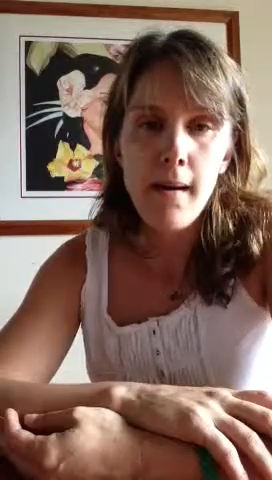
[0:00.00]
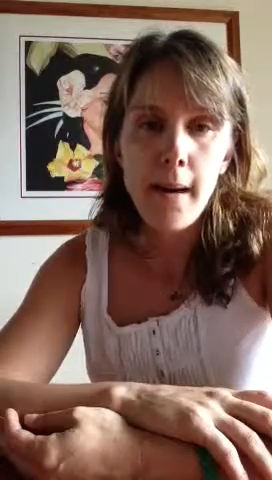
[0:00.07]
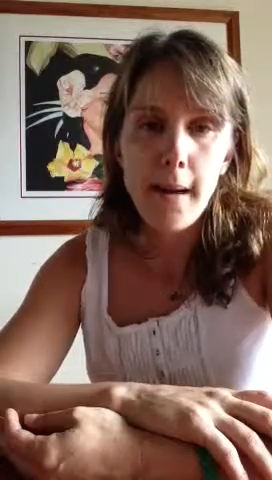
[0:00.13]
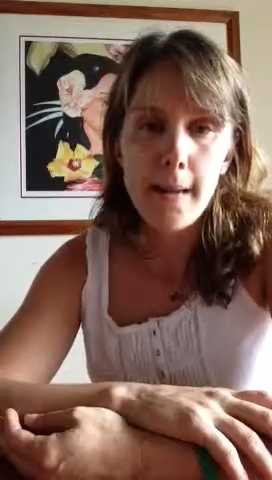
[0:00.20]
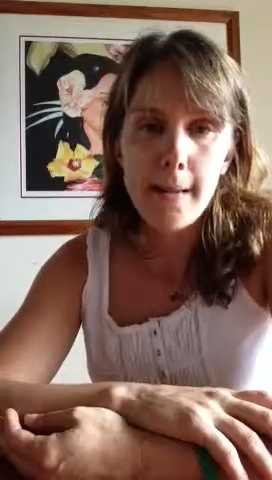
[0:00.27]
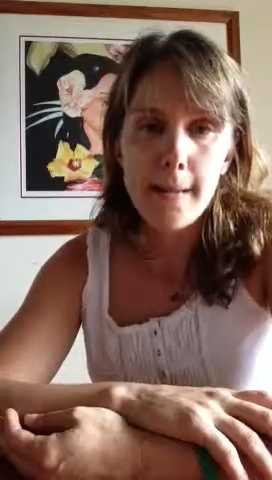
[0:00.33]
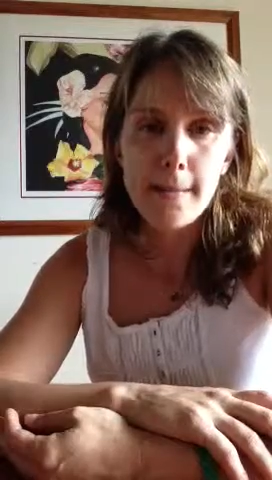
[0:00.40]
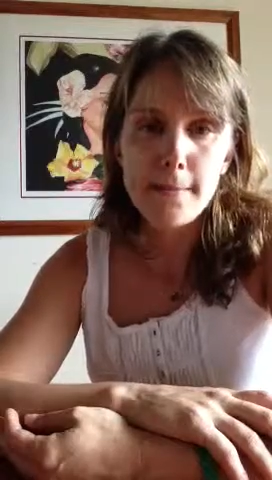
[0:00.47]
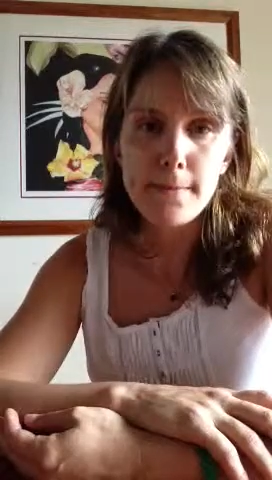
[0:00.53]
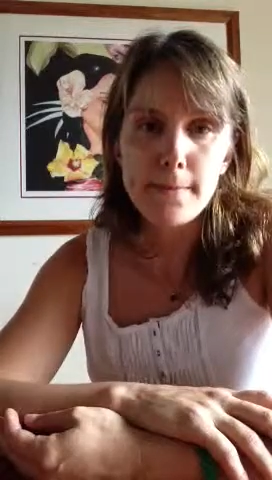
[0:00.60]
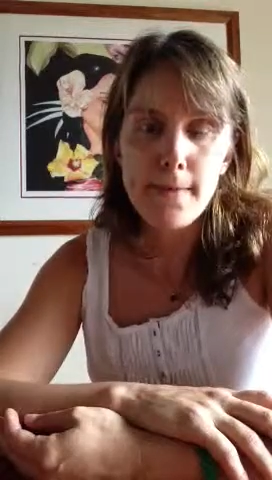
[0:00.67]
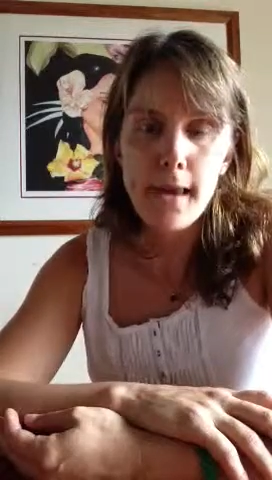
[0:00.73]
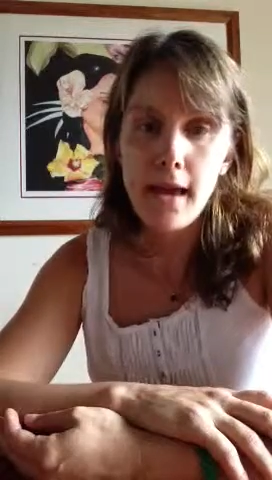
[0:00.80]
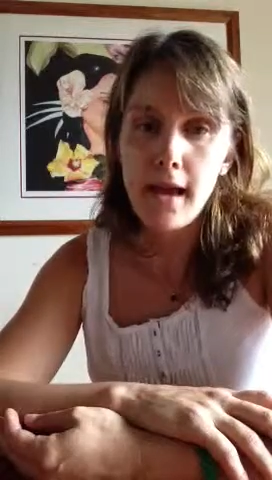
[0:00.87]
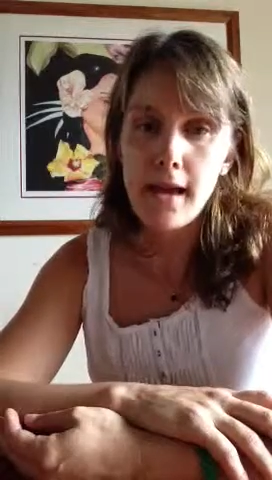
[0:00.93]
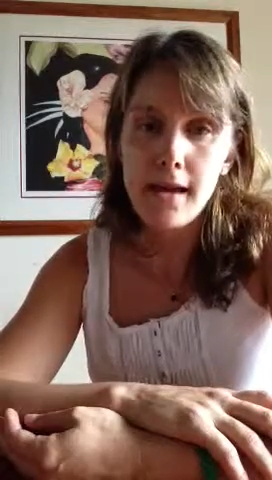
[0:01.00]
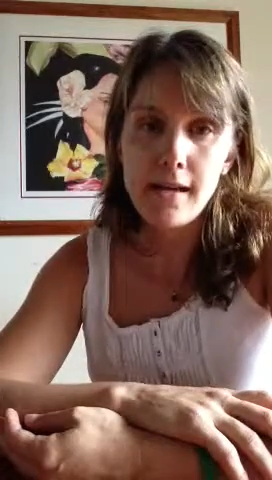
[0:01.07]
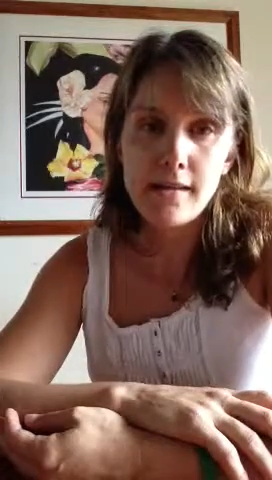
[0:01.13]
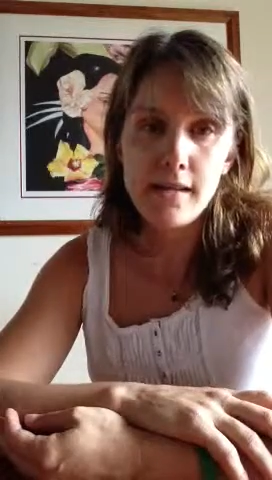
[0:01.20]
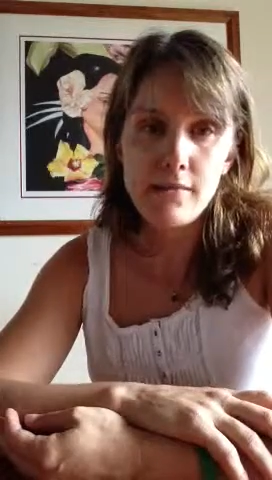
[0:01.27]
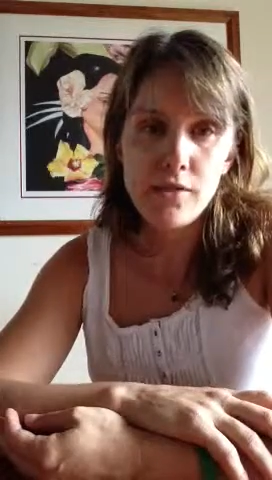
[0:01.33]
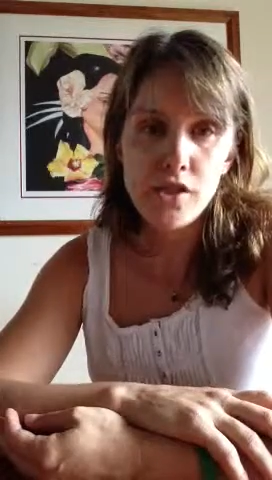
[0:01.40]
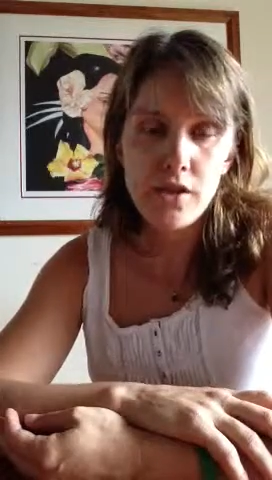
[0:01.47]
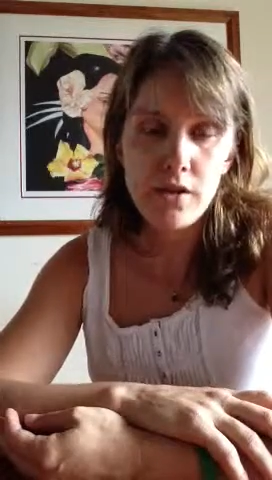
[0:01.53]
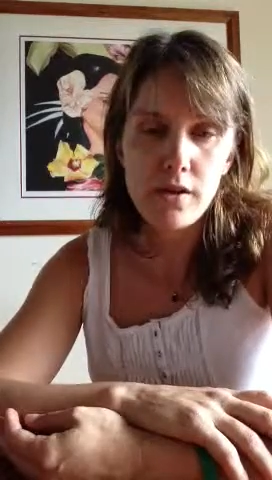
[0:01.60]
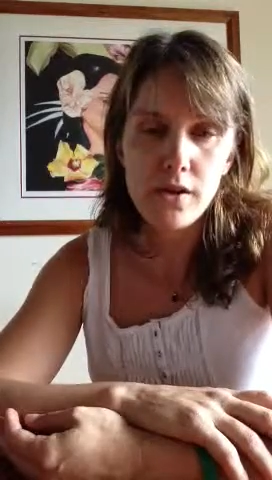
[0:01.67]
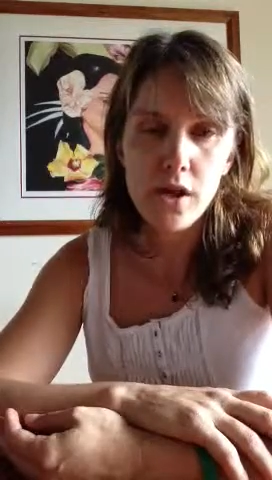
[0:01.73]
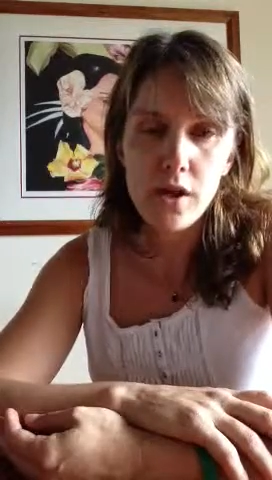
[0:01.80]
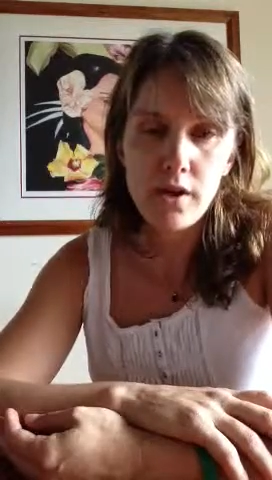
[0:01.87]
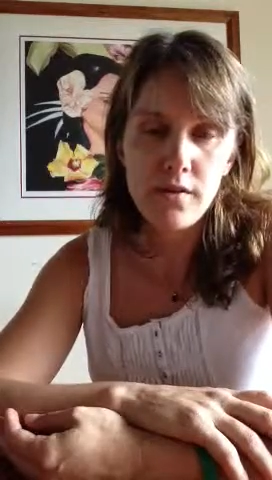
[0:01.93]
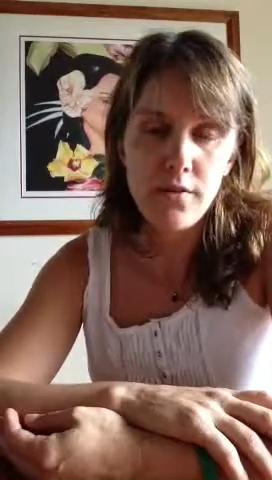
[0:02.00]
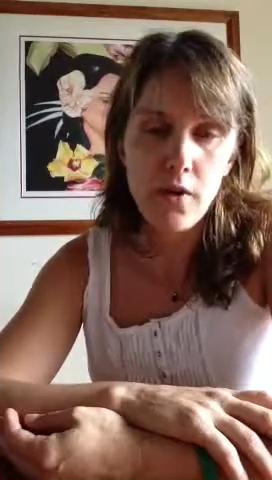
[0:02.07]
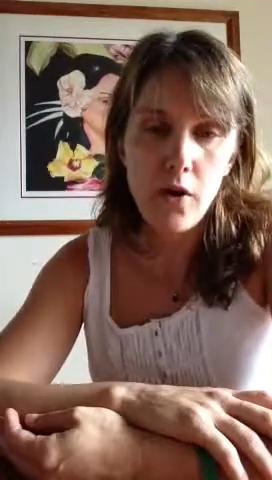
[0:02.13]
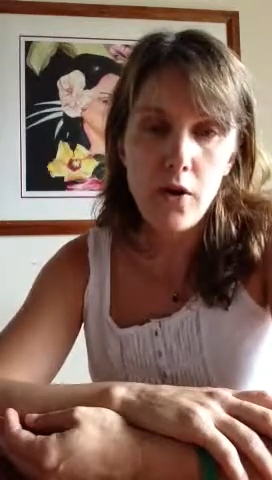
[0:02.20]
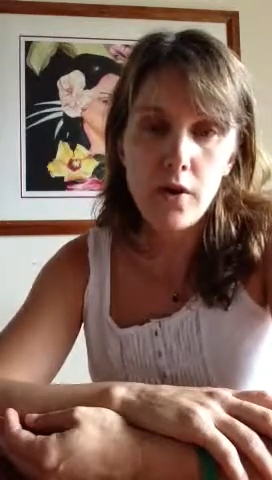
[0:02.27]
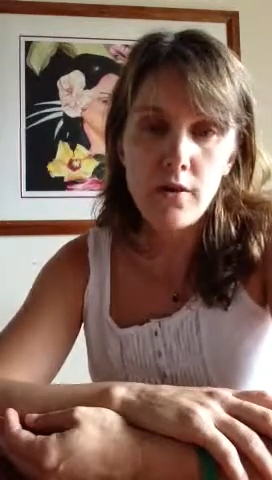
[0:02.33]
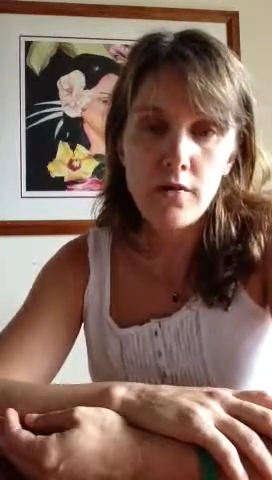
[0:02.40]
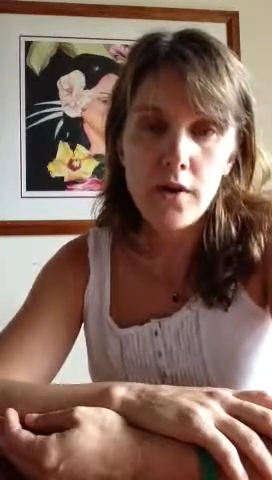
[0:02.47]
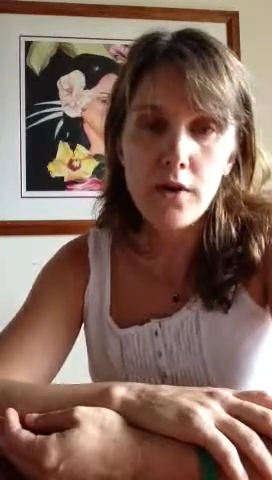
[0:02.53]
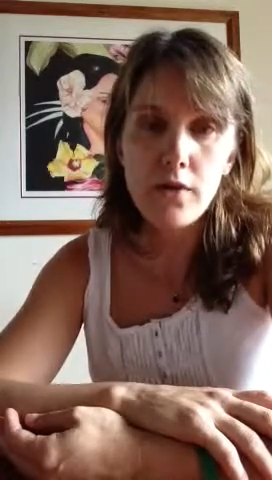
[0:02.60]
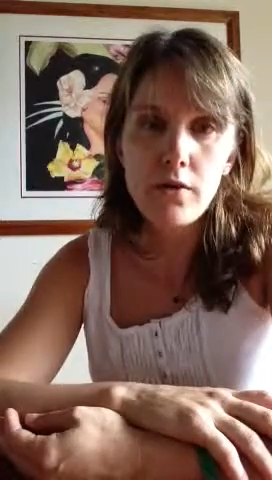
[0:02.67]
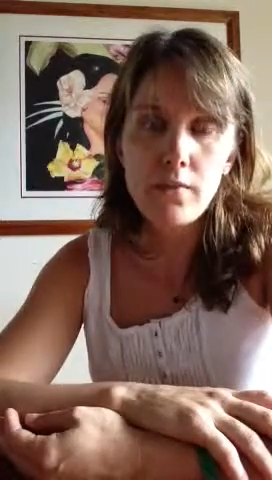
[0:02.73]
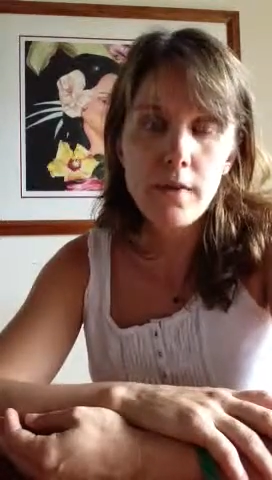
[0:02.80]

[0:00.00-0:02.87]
As I'm sure it's hard for all of you,